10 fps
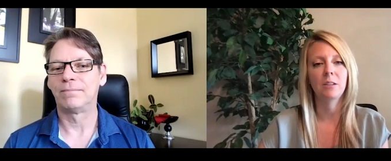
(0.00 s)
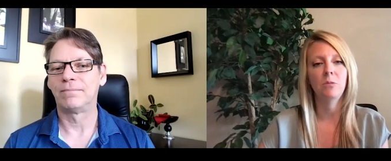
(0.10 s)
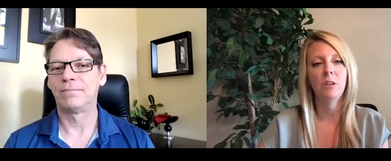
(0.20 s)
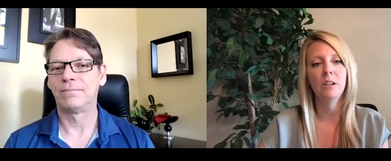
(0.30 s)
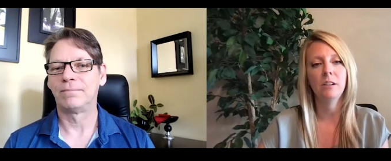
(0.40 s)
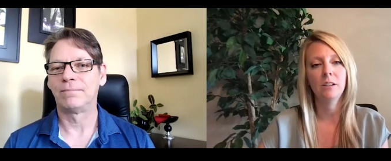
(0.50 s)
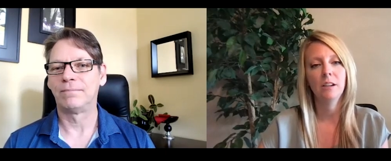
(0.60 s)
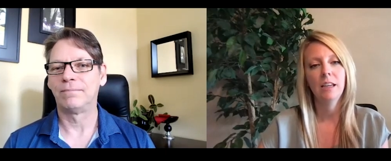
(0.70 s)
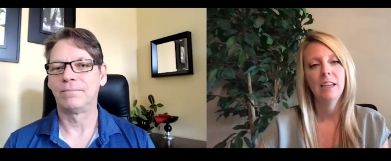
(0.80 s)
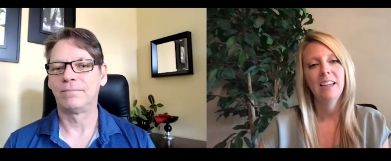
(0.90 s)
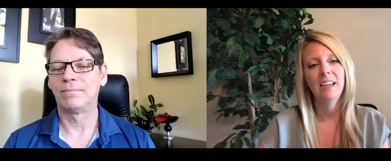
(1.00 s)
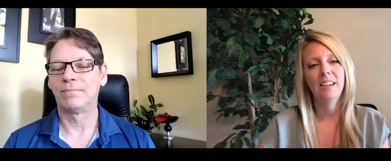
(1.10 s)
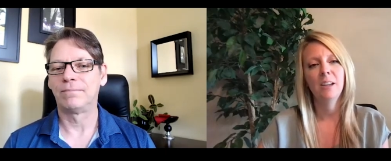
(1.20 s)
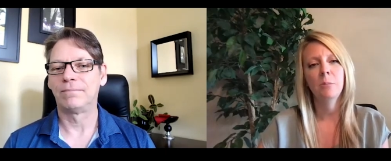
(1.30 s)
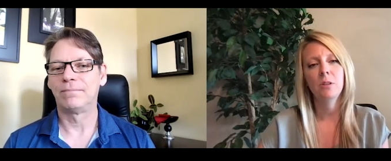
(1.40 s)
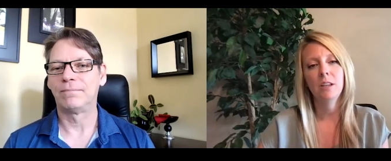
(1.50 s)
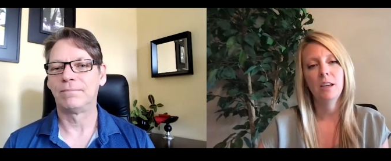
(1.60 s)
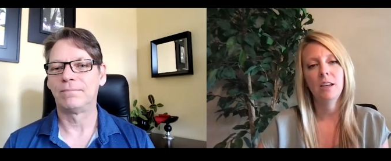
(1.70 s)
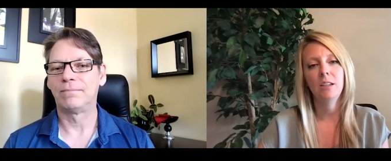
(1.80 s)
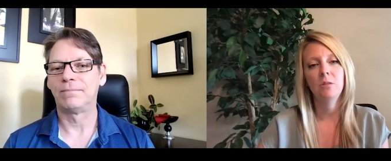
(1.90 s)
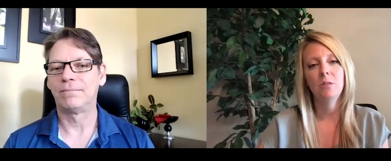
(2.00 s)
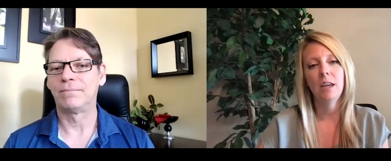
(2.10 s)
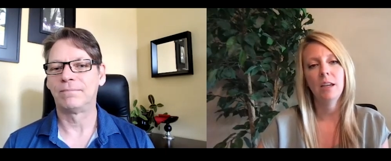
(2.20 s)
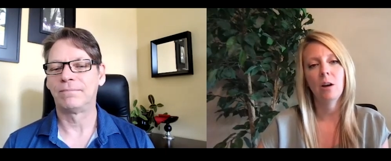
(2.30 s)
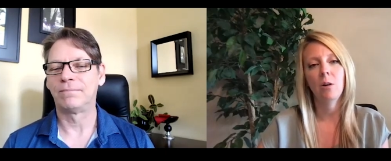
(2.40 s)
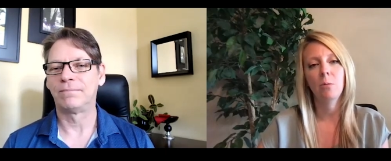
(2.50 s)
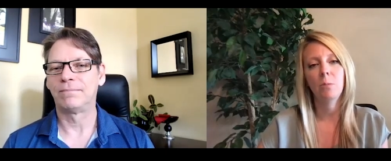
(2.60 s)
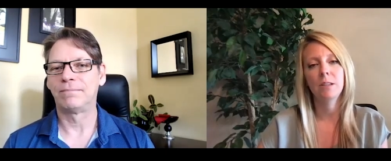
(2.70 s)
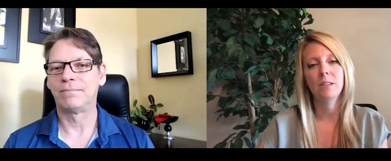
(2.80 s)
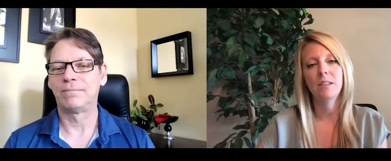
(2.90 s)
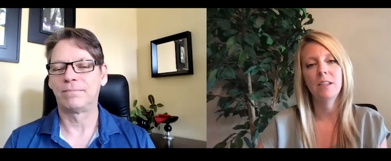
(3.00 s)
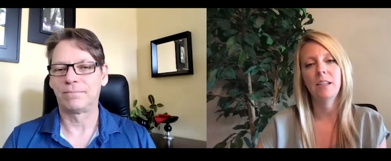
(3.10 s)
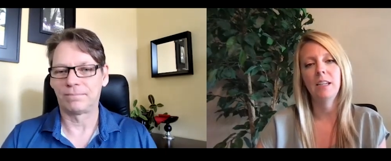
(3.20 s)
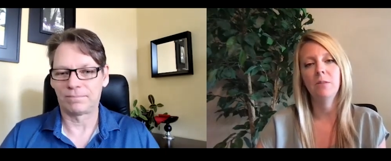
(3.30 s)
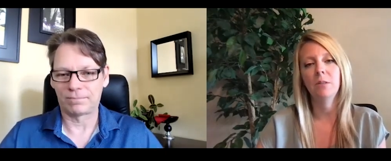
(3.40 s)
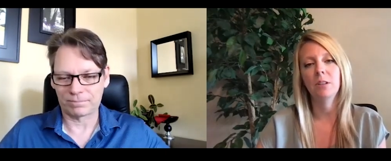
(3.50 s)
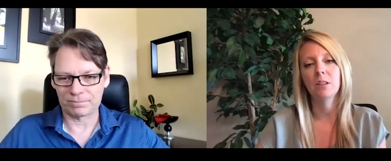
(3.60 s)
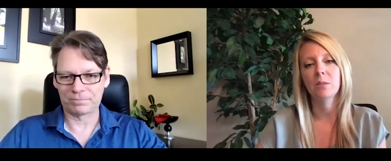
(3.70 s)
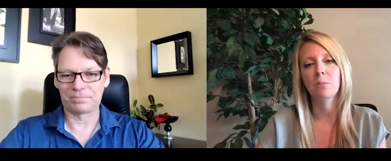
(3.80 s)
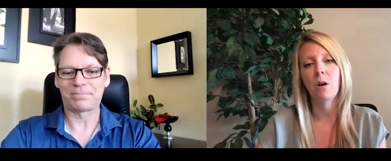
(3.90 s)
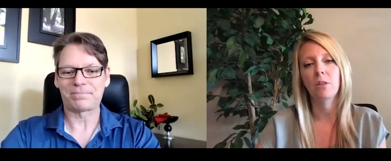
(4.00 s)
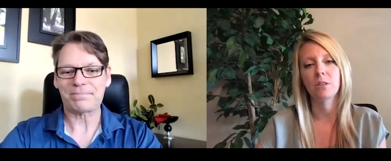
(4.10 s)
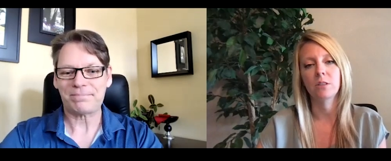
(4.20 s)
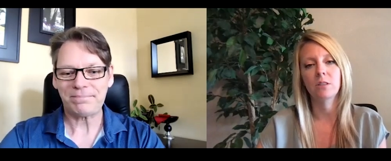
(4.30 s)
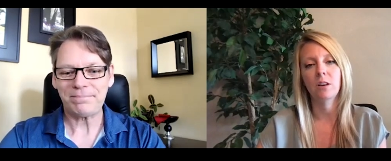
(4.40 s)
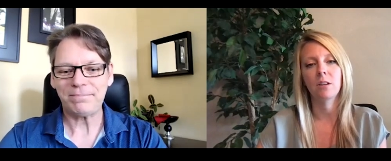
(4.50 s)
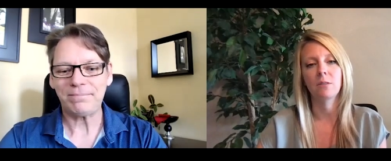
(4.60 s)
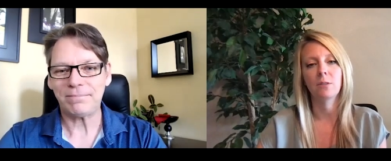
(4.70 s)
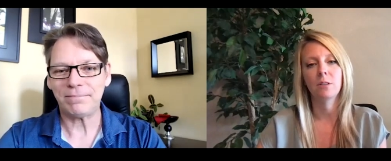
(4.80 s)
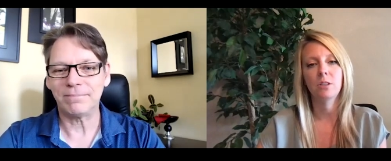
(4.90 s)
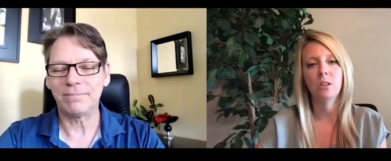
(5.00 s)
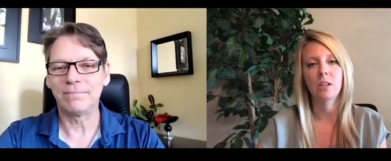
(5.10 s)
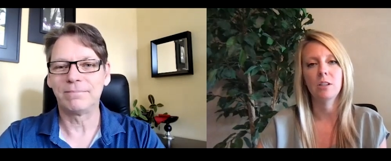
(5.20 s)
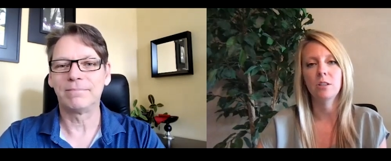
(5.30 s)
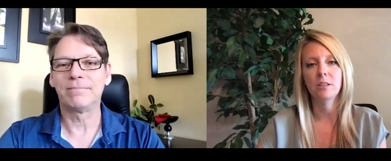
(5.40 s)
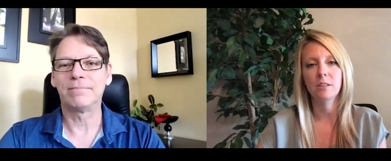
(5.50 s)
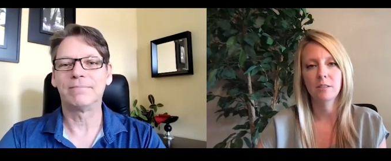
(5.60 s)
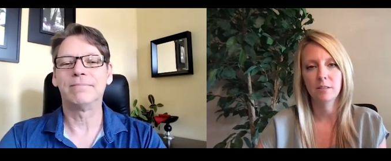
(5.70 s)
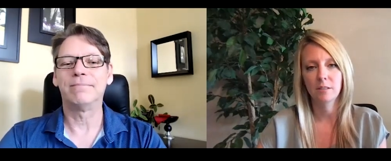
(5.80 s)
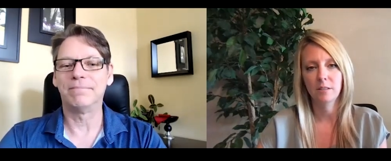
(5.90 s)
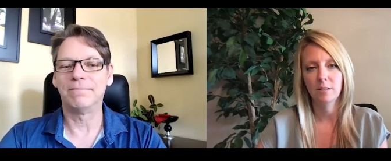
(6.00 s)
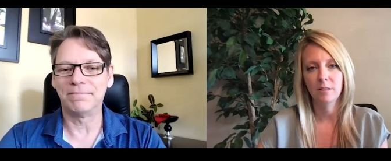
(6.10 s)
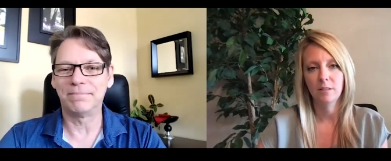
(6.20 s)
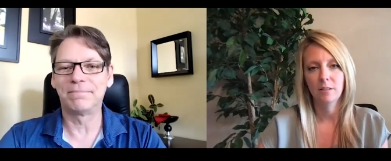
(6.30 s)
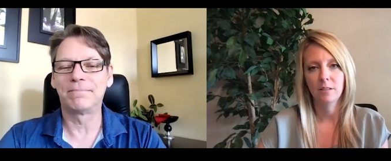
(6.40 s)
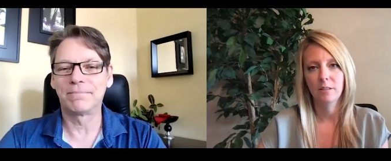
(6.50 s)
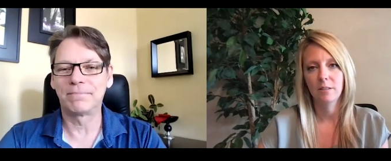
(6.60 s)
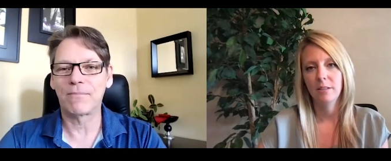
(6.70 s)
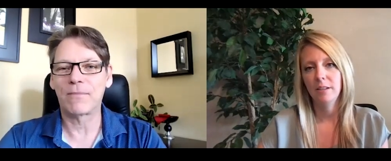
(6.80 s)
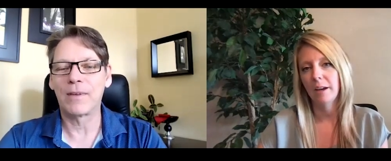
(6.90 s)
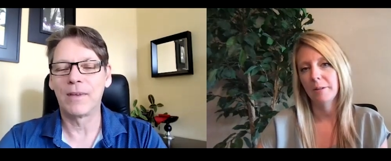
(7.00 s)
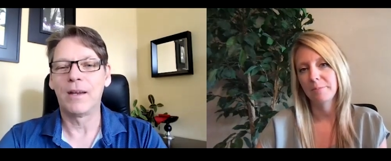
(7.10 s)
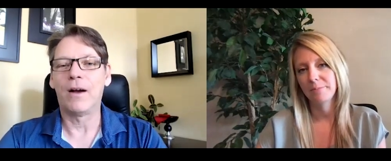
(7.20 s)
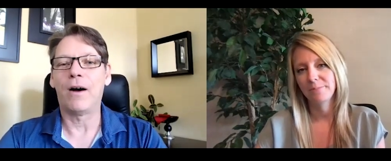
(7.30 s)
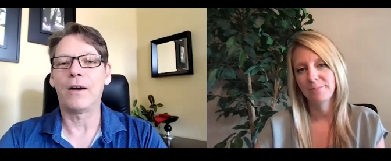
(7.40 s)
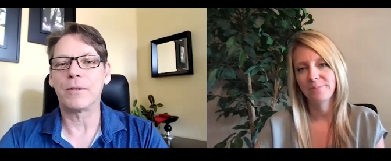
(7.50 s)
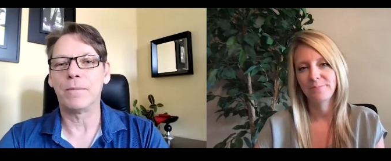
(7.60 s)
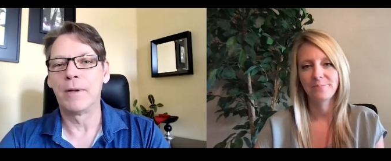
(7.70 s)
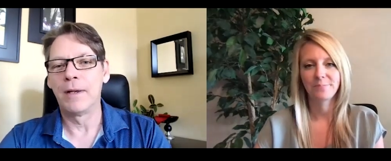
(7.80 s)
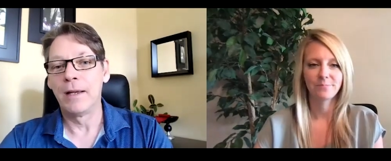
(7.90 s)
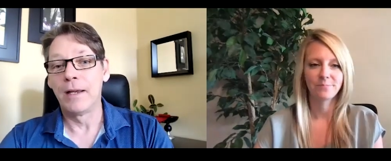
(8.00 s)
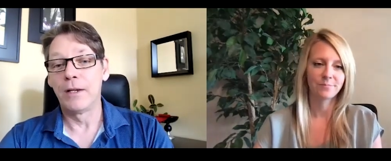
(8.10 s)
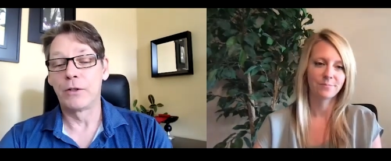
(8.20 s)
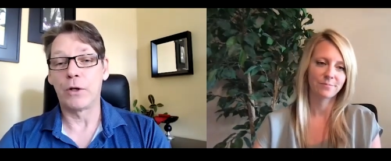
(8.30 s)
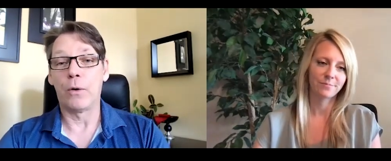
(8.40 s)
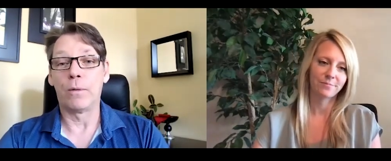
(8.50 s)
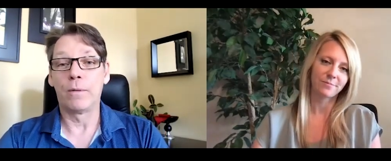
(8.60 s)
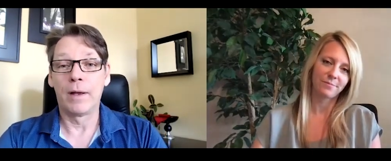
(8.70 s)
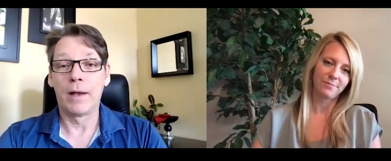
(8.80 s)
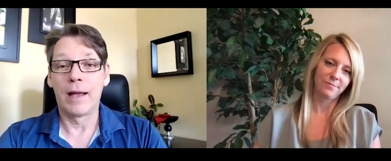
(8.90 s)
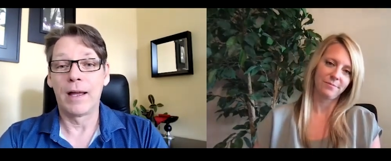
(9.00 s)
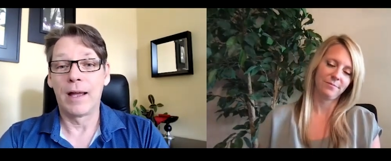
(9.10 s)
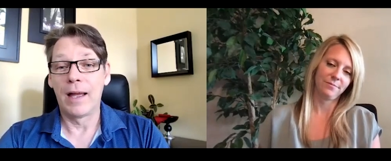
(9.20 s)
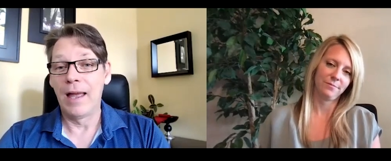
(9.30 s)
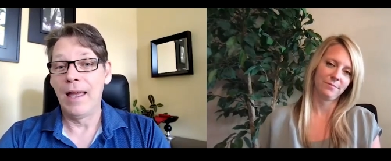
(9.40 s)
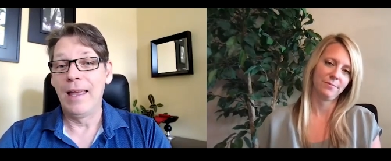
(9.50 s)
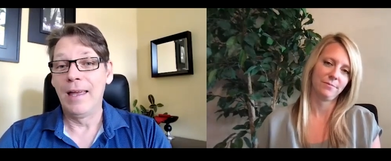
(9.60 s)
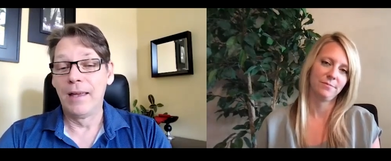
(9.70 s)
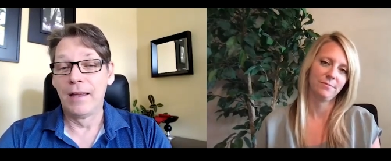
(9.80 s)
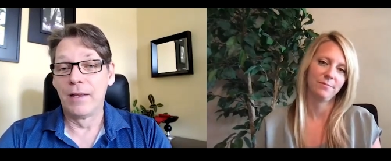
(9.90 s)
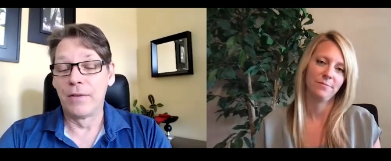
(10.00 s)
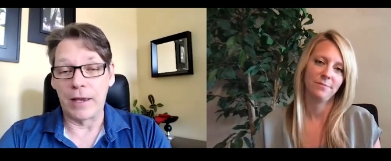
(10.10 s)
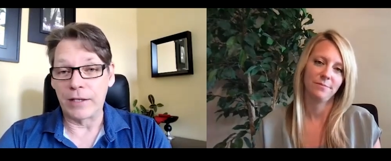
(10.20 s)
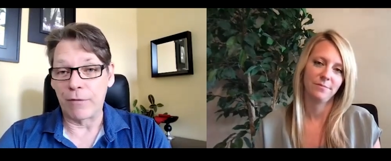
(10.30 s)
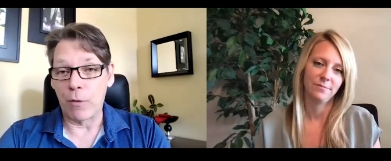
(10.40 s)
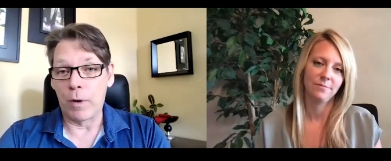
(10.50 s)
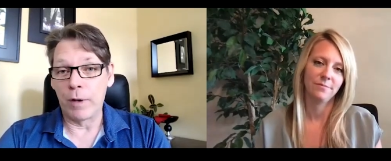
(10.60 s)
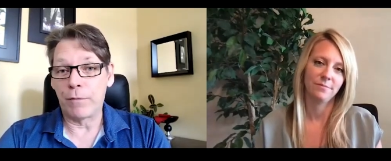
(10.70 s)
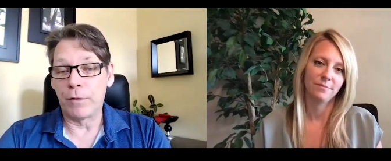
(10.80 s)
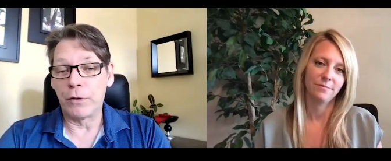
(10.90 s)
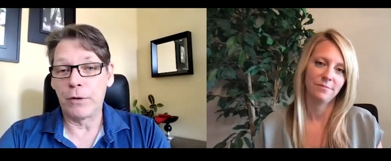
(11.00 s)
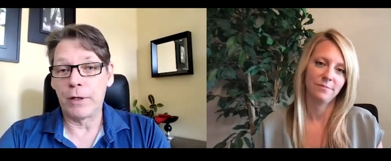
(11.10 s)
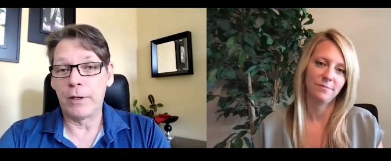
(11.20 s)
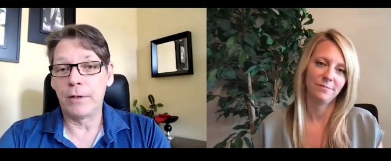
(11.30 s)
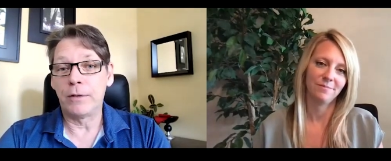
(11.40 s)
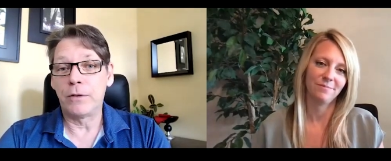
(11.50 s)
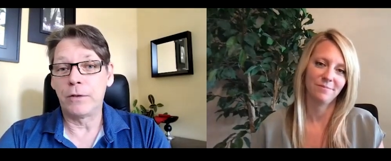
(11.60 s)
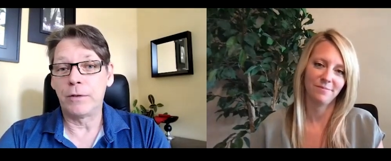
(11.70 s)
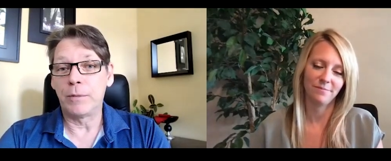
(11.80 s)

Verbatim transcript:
Speaker 1: and fear. And number 10, you take hope in seeing even the smallest of changes.
Speaker 2: Mm-hmm. Awesome. So, thanks everyone for tuning in to the